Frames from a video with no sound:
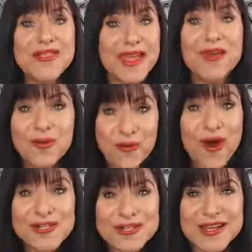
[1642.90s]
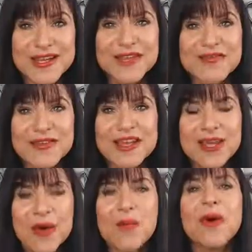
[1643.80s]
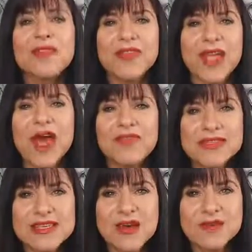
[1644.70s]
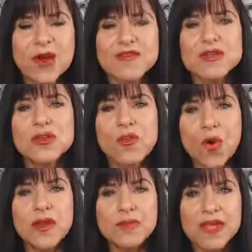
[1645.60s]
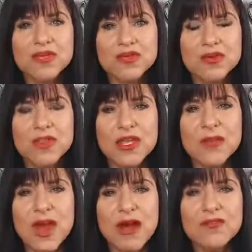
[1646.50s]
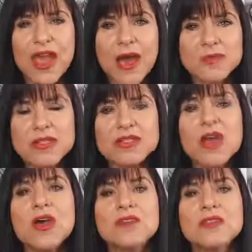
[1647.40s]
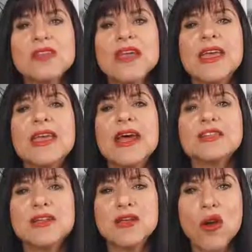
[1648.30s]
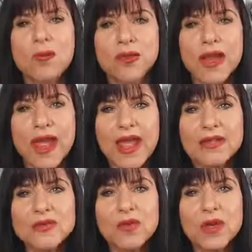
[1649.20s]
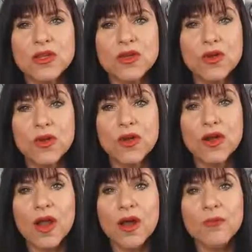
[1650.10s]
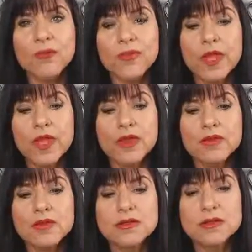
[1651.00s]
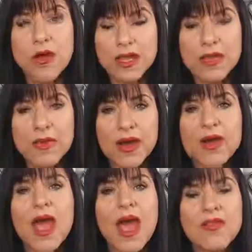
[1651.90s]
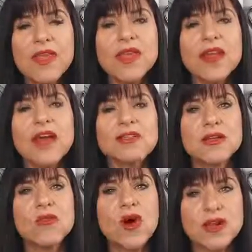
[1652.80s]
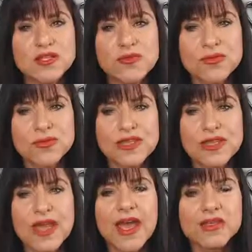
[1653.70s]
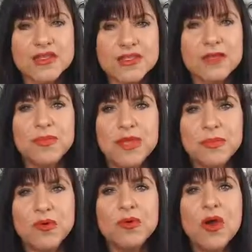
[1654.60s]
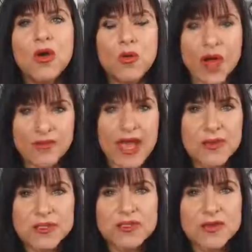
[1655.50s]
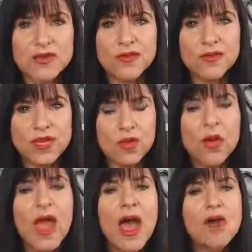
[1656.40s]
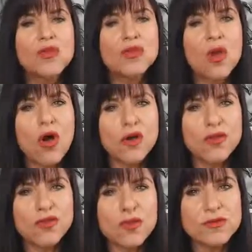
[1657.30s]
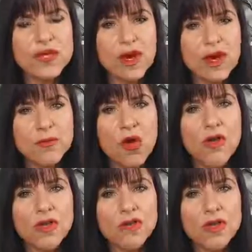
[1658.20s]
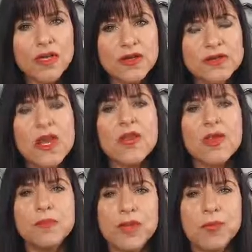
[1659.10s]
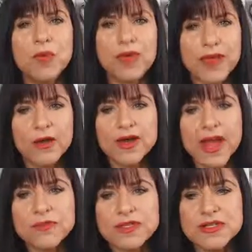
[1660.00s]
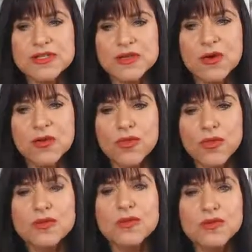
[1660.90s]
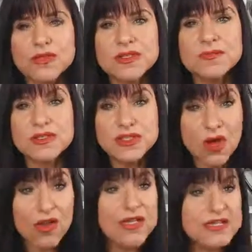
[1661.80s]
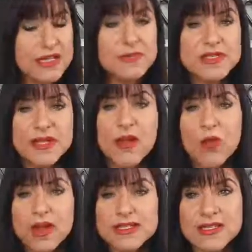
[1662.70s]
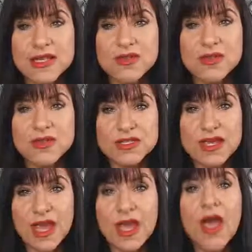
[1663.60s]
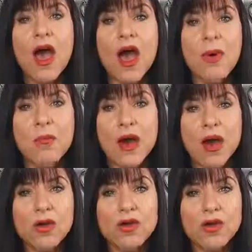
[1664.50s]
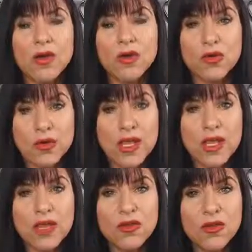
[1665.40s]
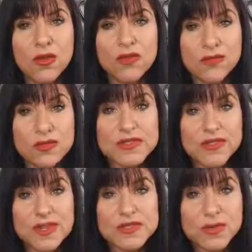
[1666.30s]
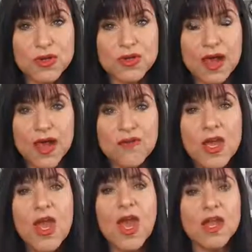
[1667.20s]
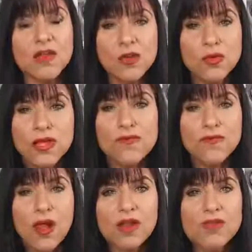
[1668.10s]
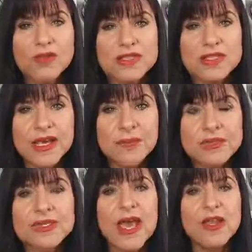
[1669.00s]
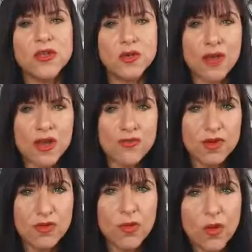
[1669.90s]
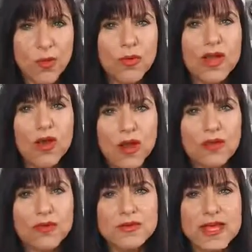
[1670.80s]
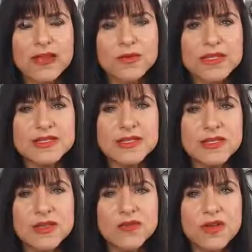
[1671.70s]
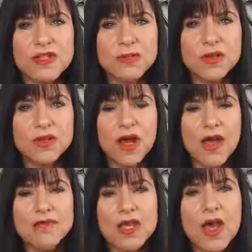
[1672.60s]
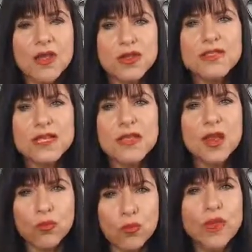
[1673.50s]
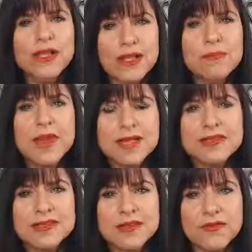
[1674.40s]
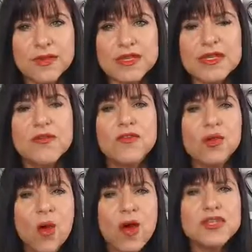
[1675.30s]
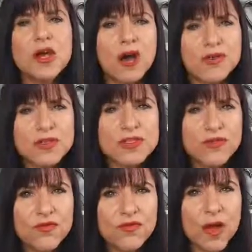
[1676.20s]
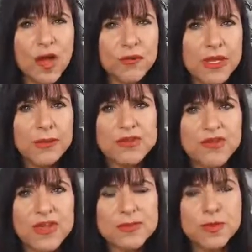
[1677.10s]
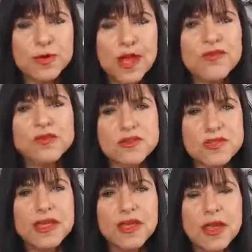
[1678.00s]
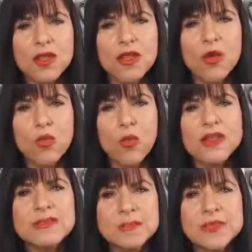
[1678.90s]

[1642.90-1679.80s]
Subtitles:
they are watching video, but they have the sound off. So you want to make sure that you have captions so that they can actually comprehend what you're talking about, and they can actually watch through to the end. You'll see people who have captions on their video have a longer view time on their videos than people without captions. So those are some solid tips that I wanted to give you today about, creating your first Facebook Live. And if you really follow those tips and you kind of incorporate all of those elements into your Facebook Lives, you'll see it really makes a difference. And if you watch others people's Facebook Lives, you'll see, what's